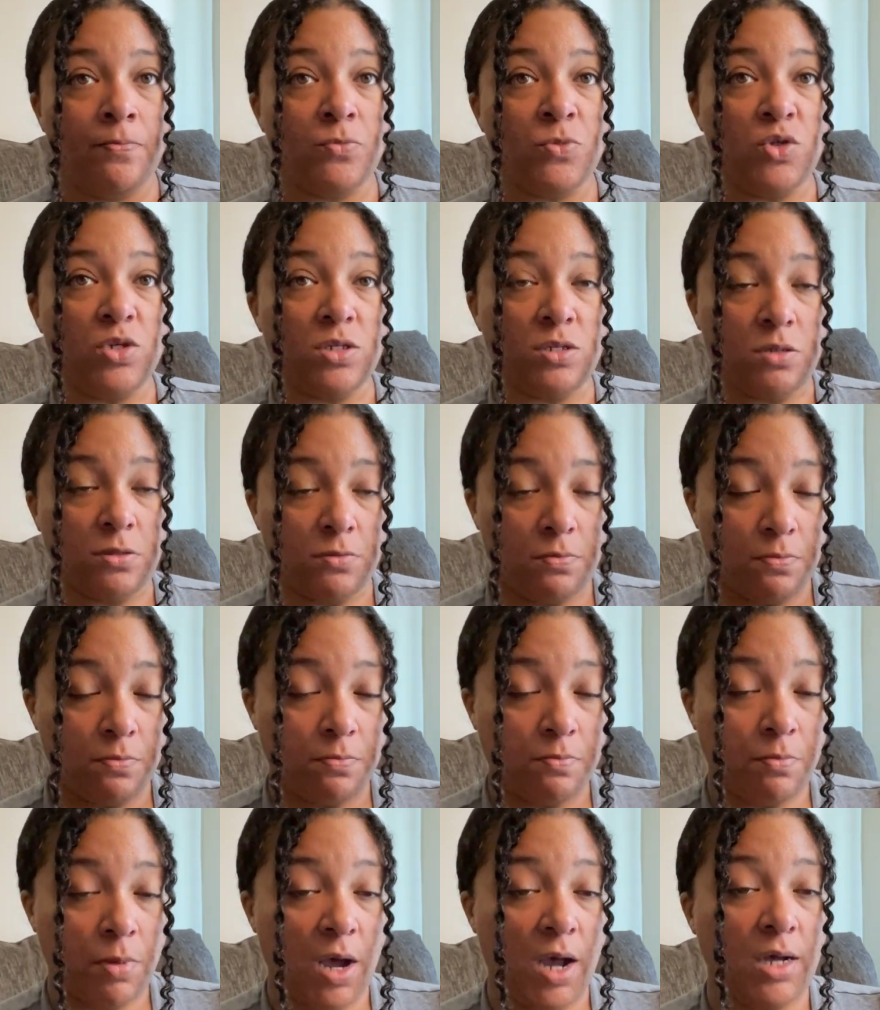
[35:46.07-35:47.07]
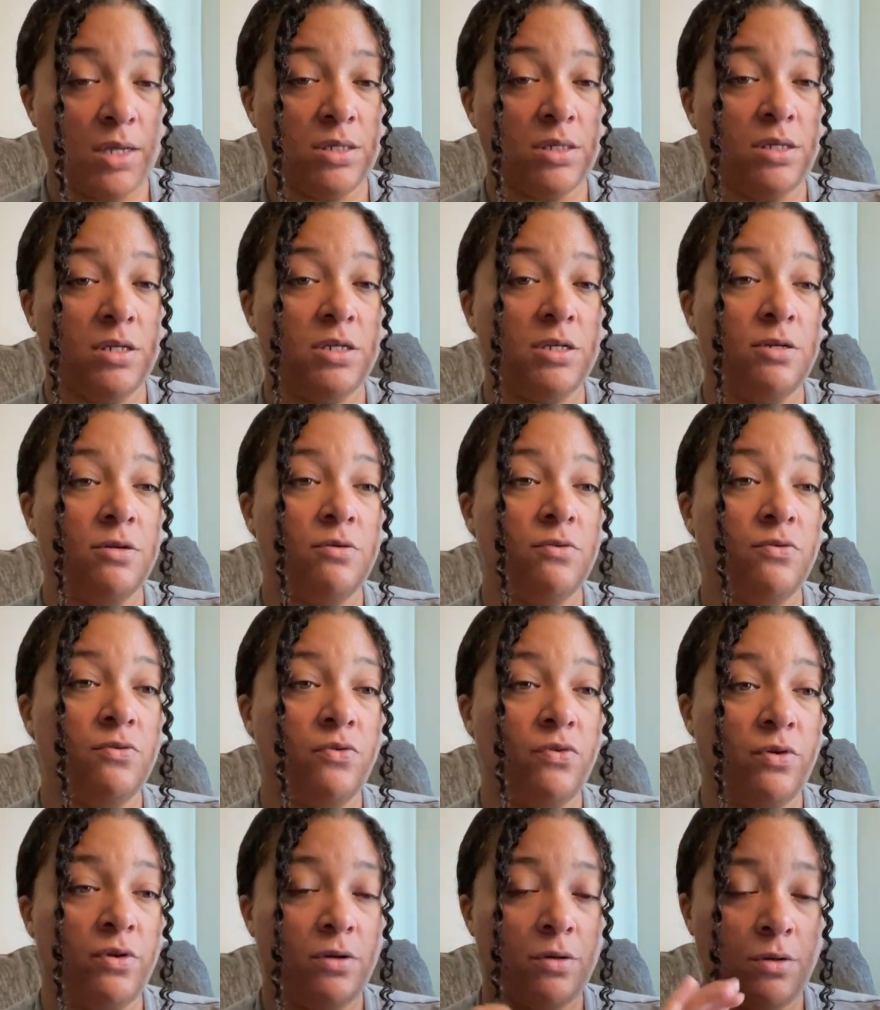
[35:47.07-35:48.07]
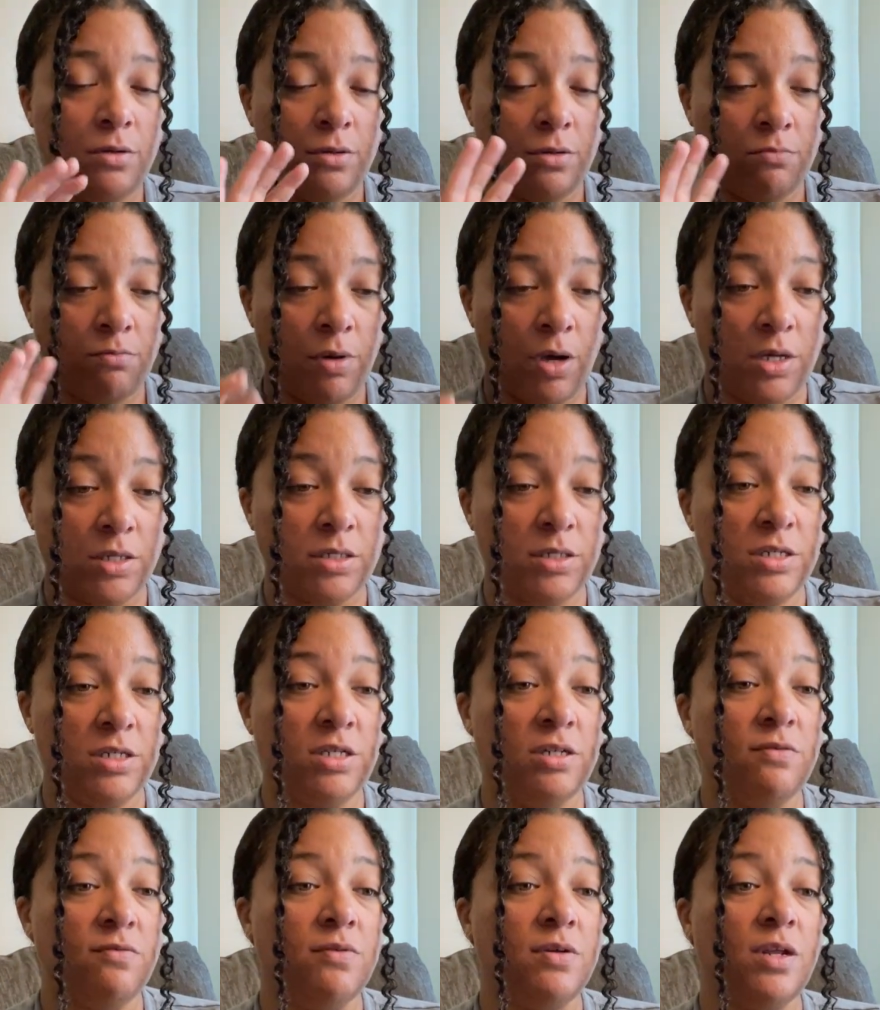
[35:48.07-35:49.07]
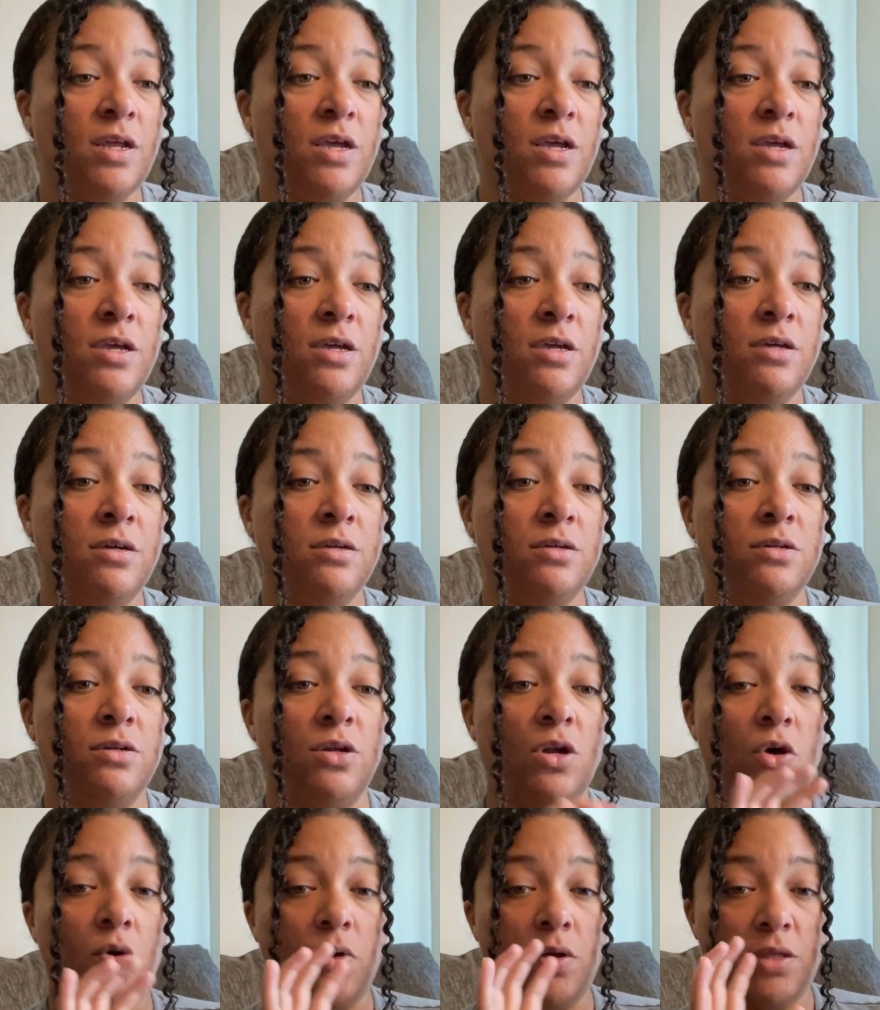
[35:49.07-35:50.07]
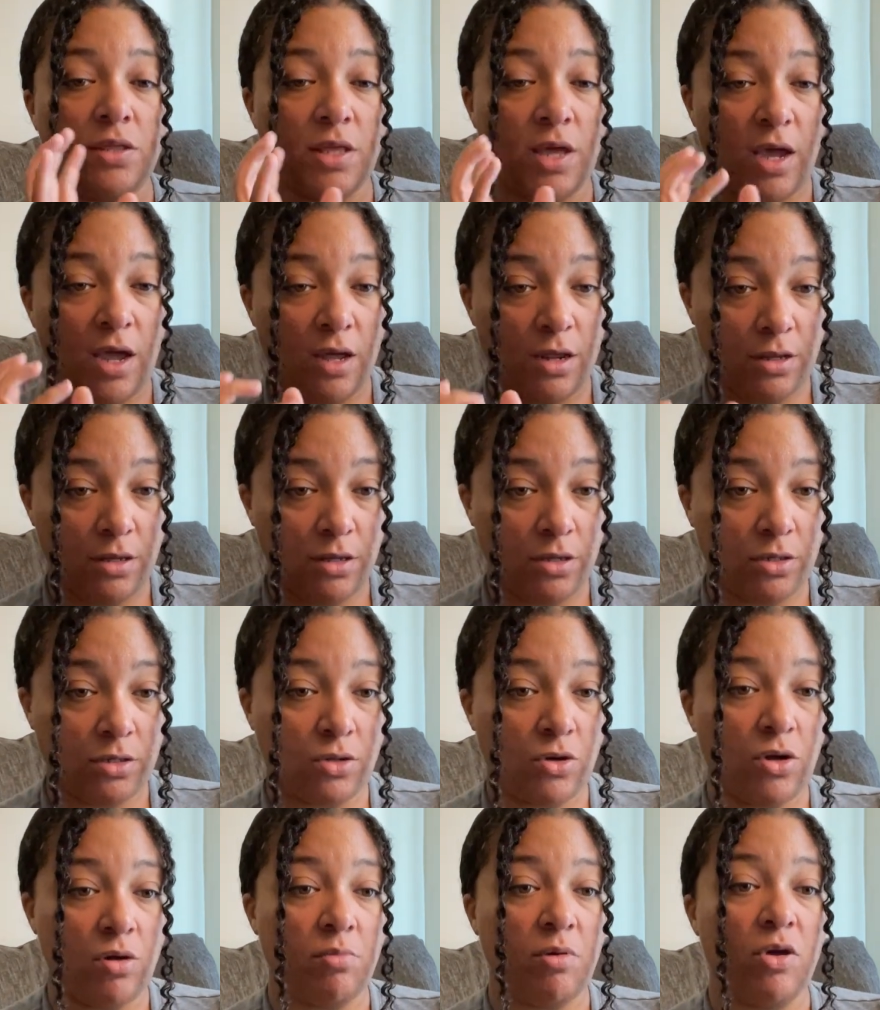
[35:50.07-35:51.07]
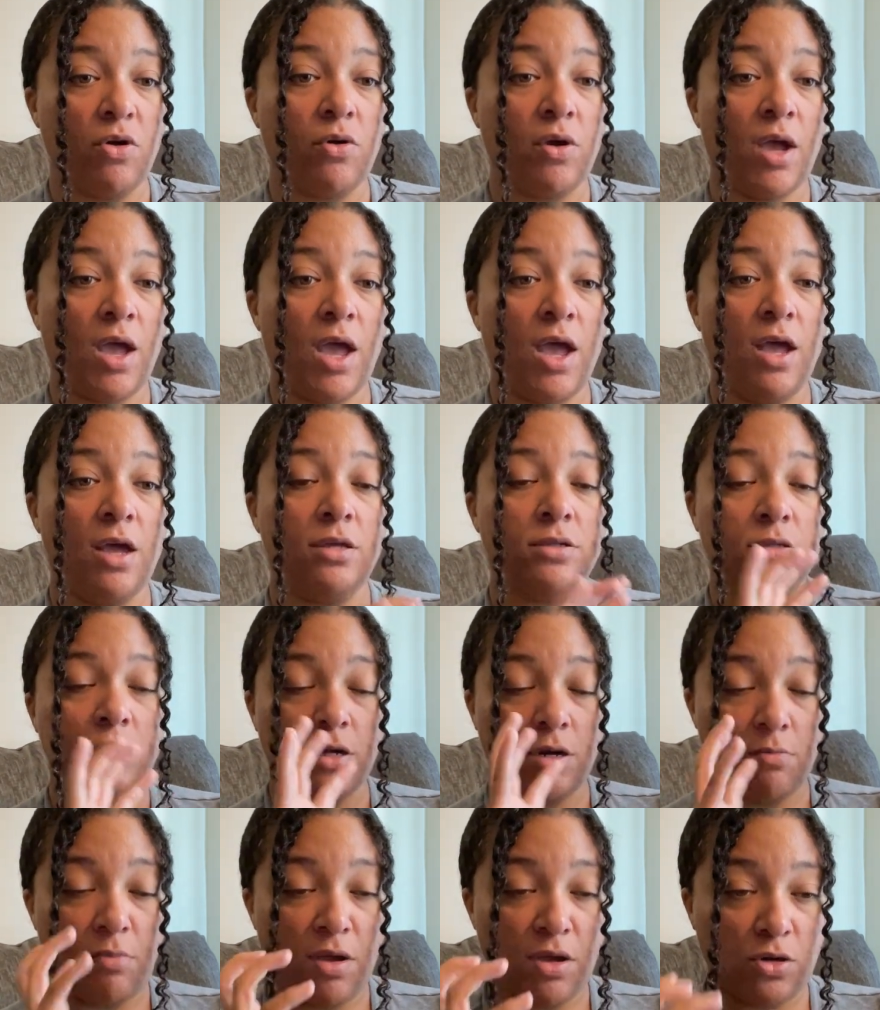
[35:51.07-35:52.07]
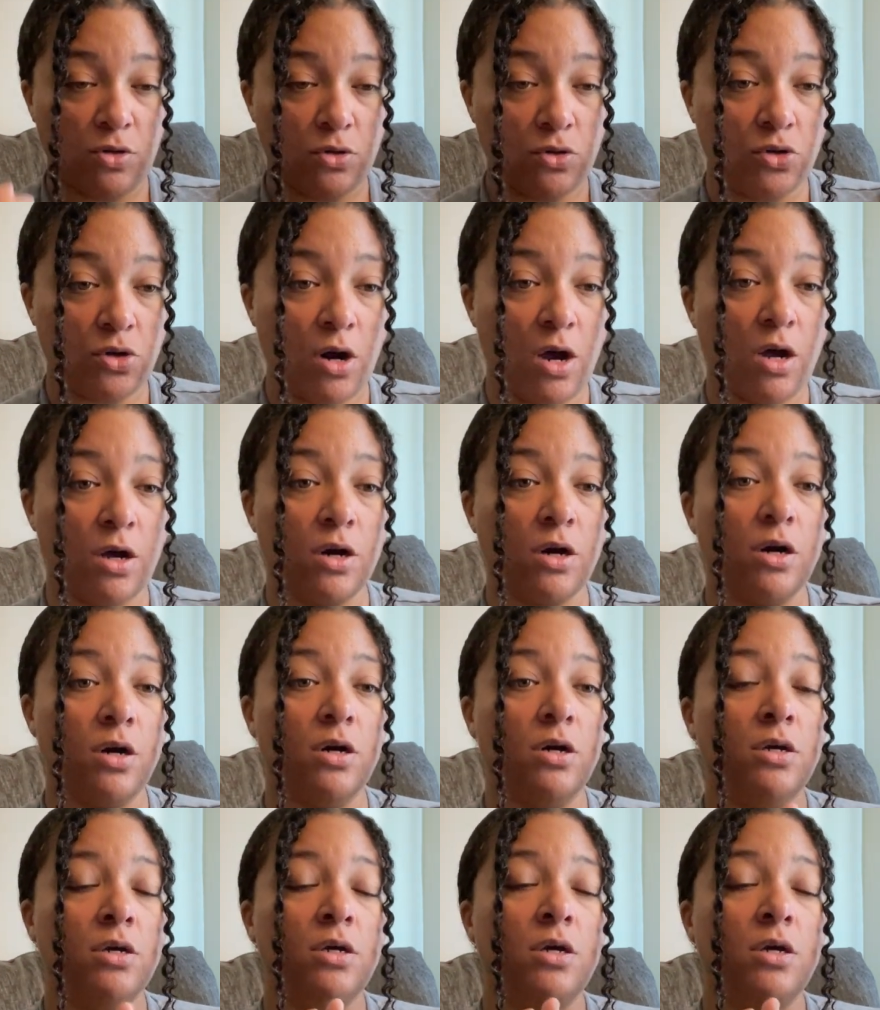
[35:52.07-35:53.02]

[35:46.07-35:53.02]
just positive, positivity, knowing that it's going to be okay, it's going to make you stronger,